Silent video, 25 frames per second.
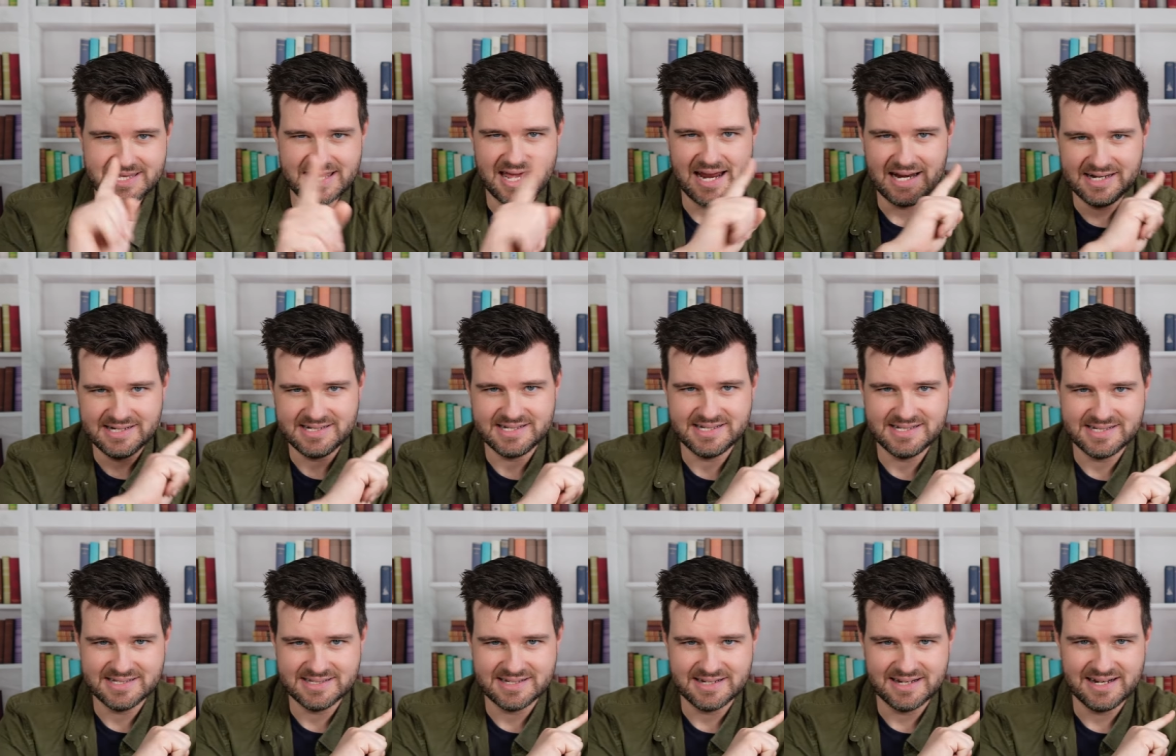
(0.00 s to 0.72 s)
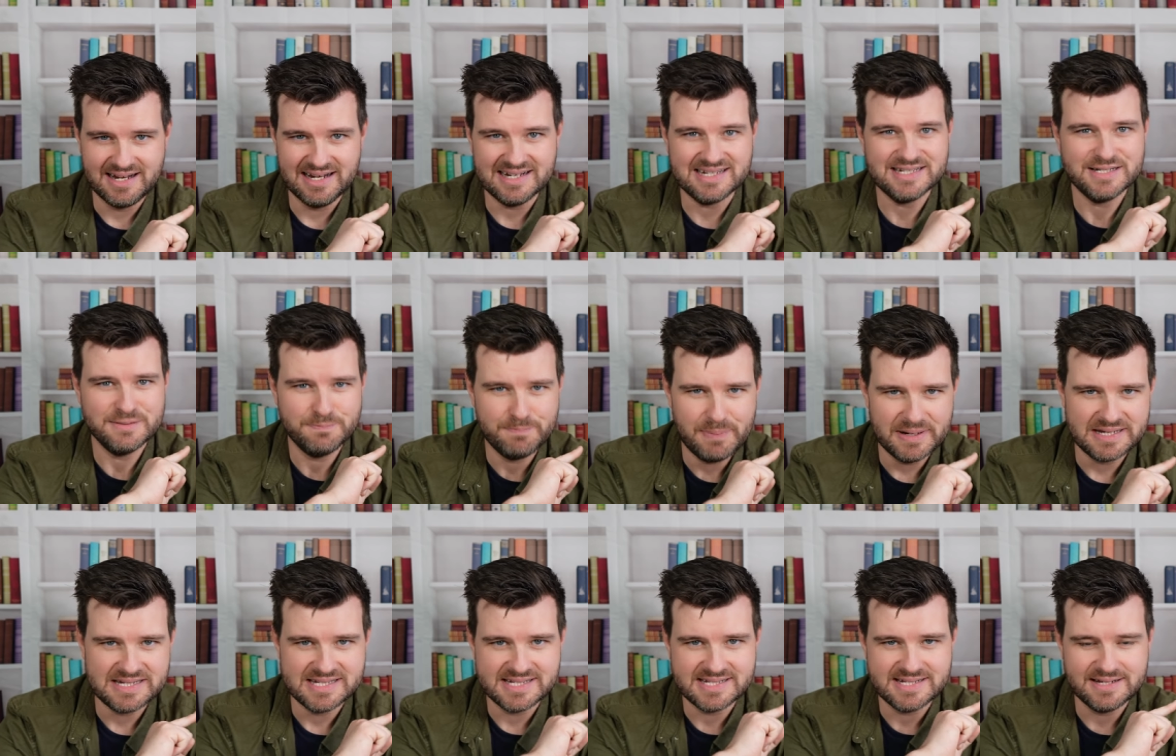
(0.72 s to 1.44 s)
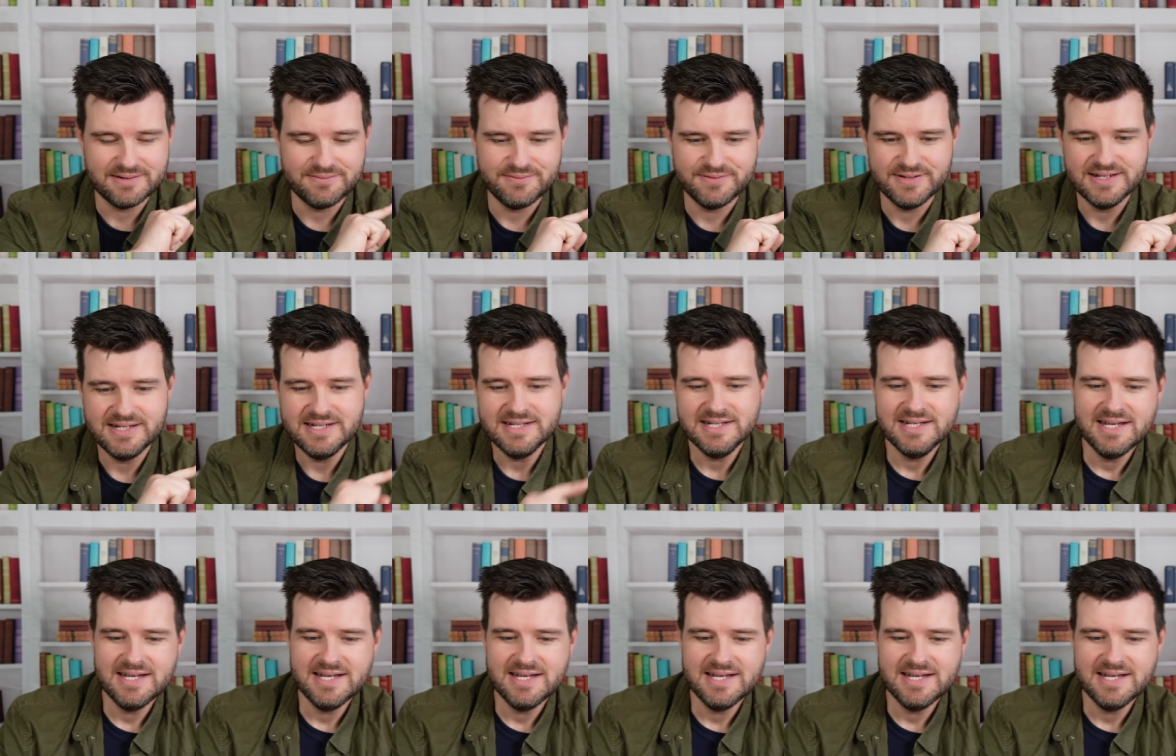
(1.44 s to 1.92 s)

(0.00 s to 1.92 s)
that's expensive.